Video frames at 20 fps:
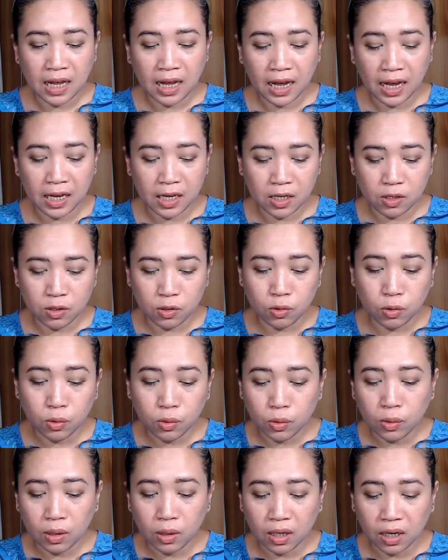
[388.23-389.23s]
I do
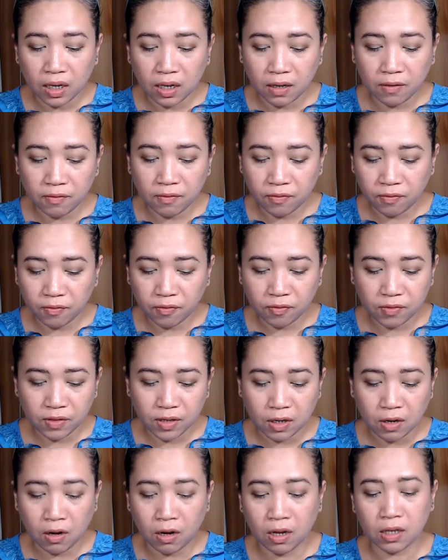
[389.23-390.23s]
love the
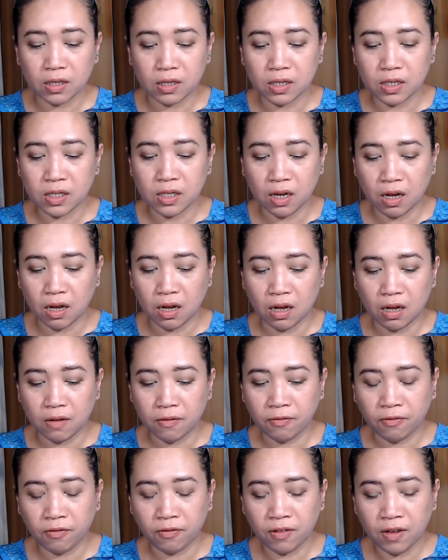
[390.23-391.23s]
colors
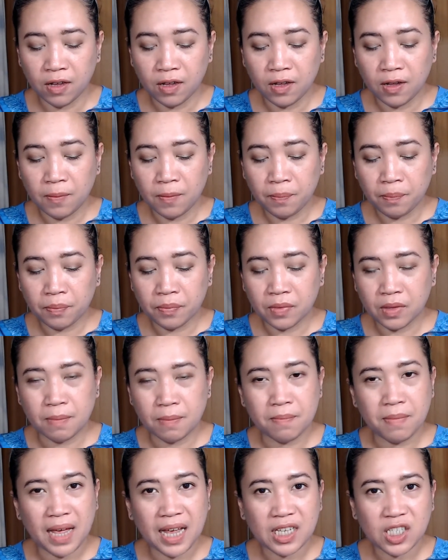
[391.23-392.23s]
of the
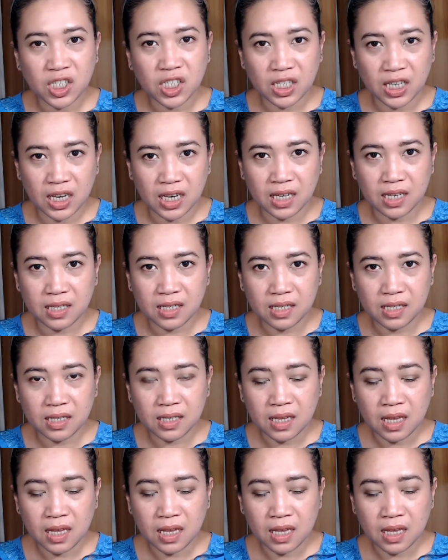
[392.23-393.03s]
matte shades,